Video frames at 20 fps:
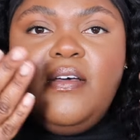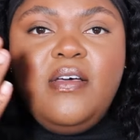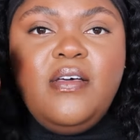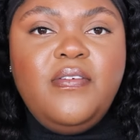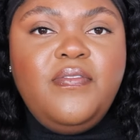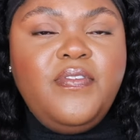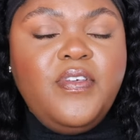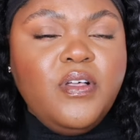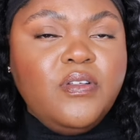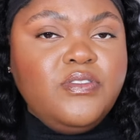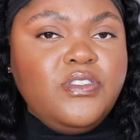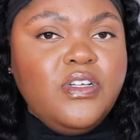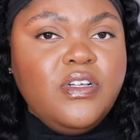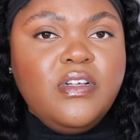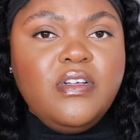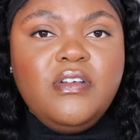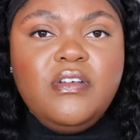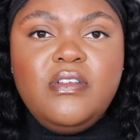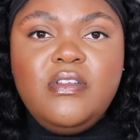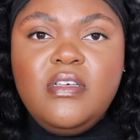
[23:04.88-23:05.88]

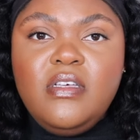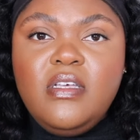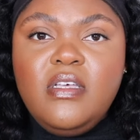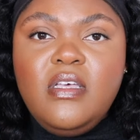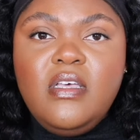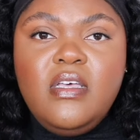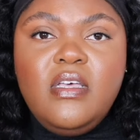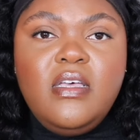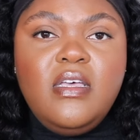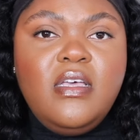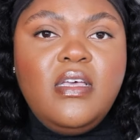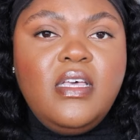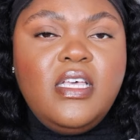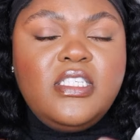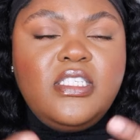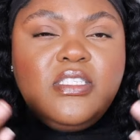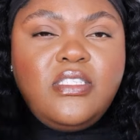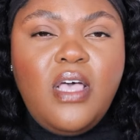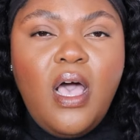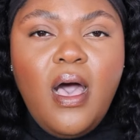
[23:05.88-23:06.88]
filtered,
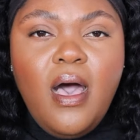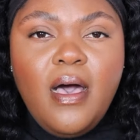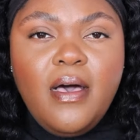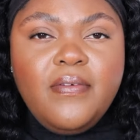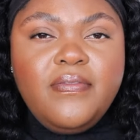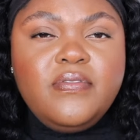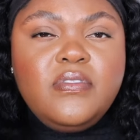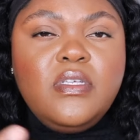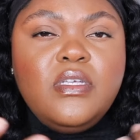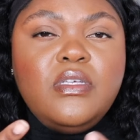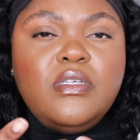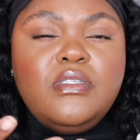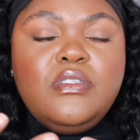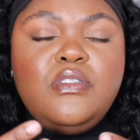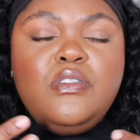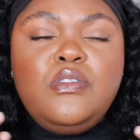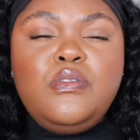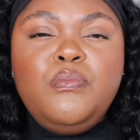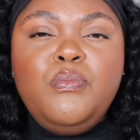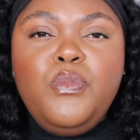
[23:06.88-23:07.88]
soft,
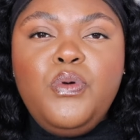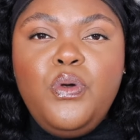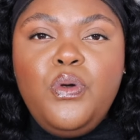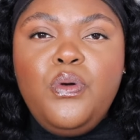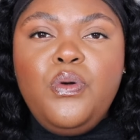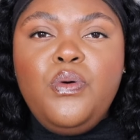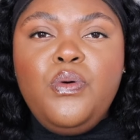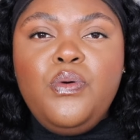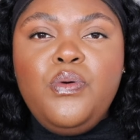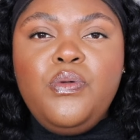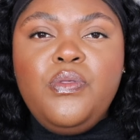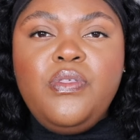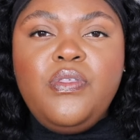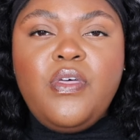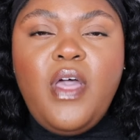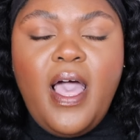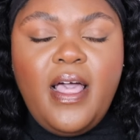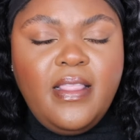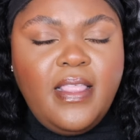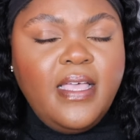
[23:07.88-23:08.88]
smooth.
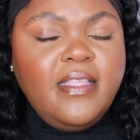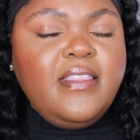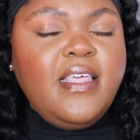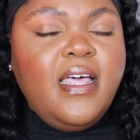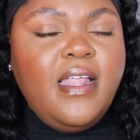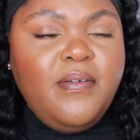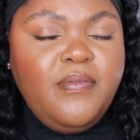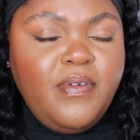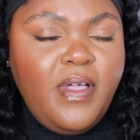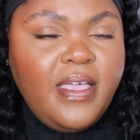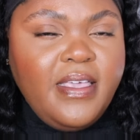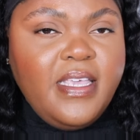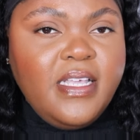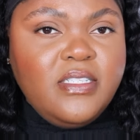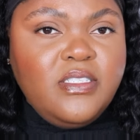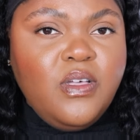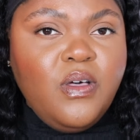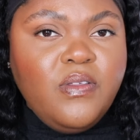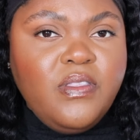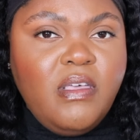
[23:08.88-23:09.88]
I like that I
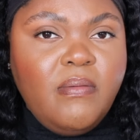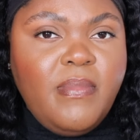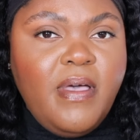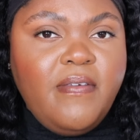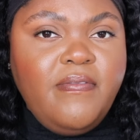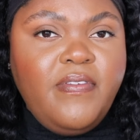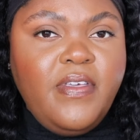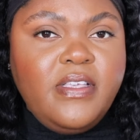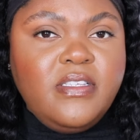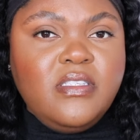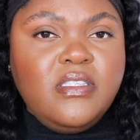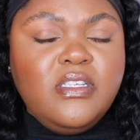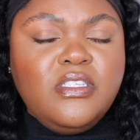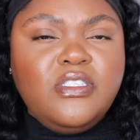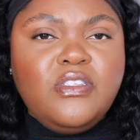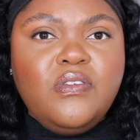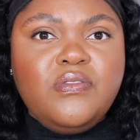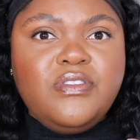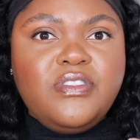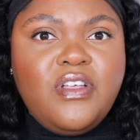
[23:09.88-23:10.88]
get told that my face looks
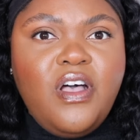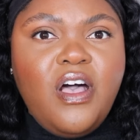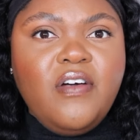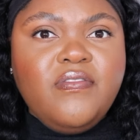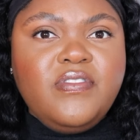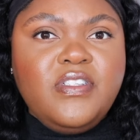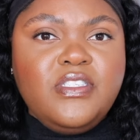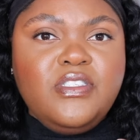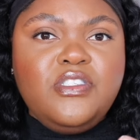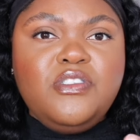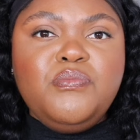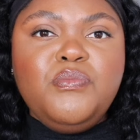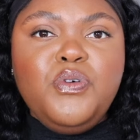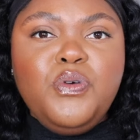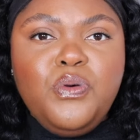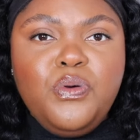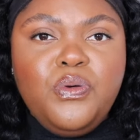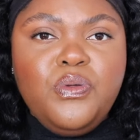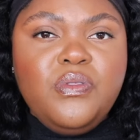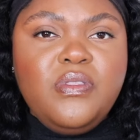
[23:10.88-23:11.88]
so soft and
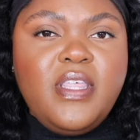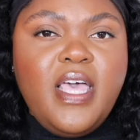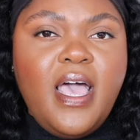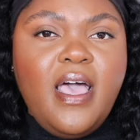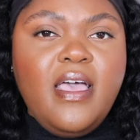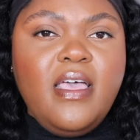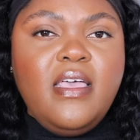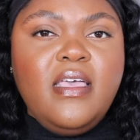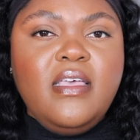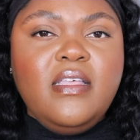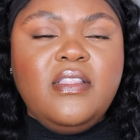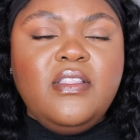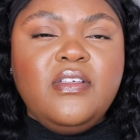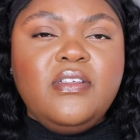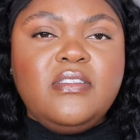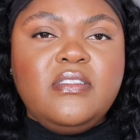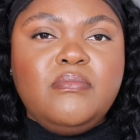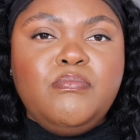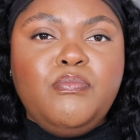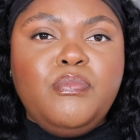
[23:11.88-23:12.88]
smooth that it
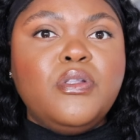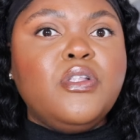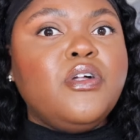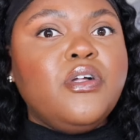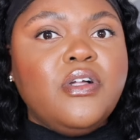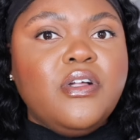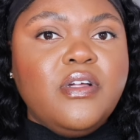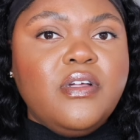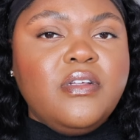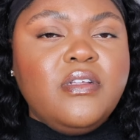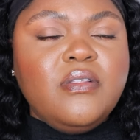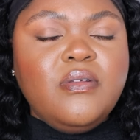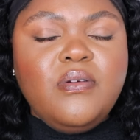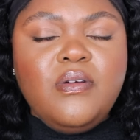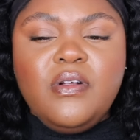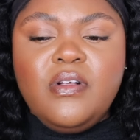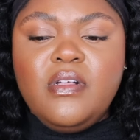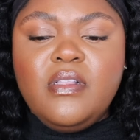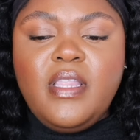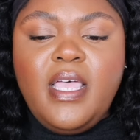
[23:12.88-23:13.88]
looks blurred
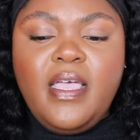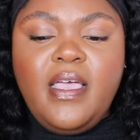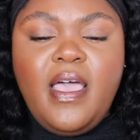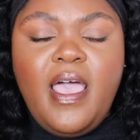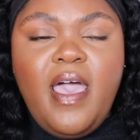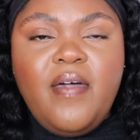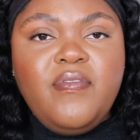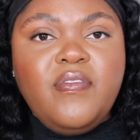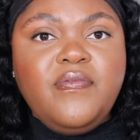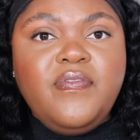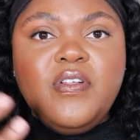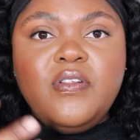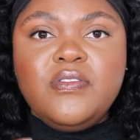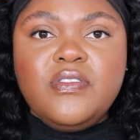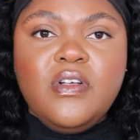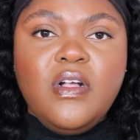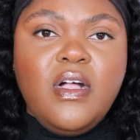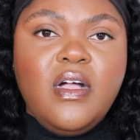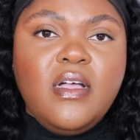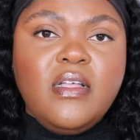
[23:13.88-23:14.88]
or like I have a
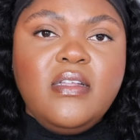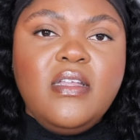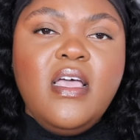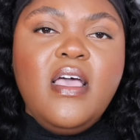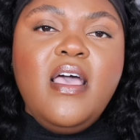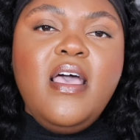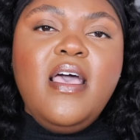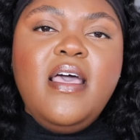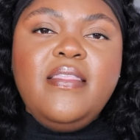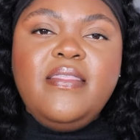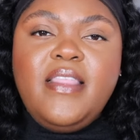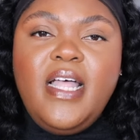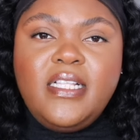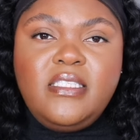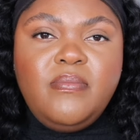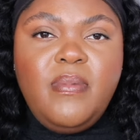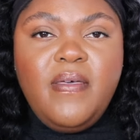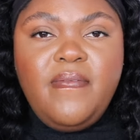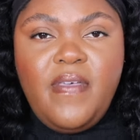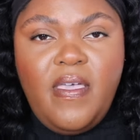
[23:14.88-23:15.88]
filter on.
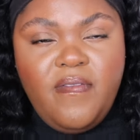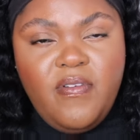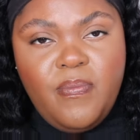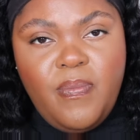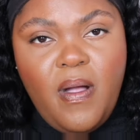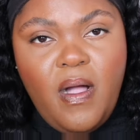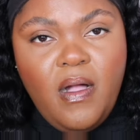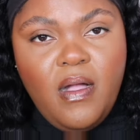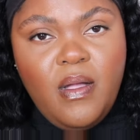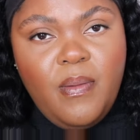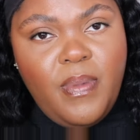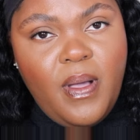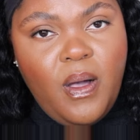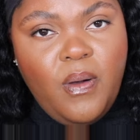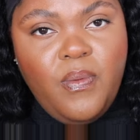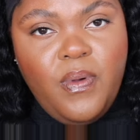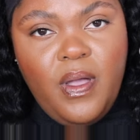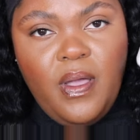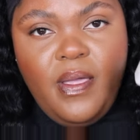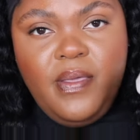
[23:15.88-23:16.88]
That's my favorite part
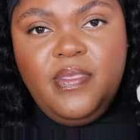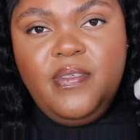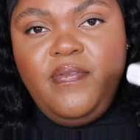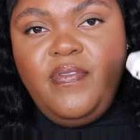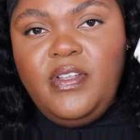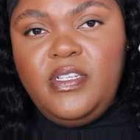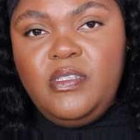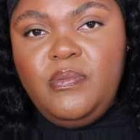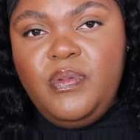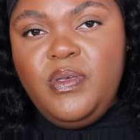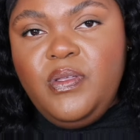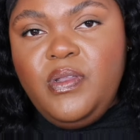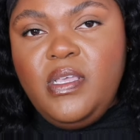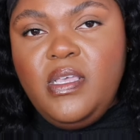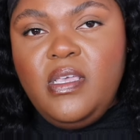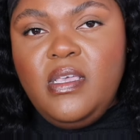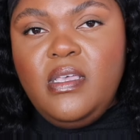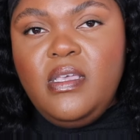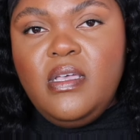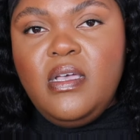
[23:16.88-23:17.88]
about wearing the Fenty
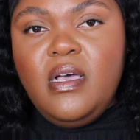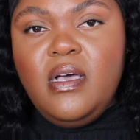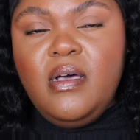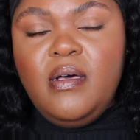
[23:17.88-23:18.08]
Beauty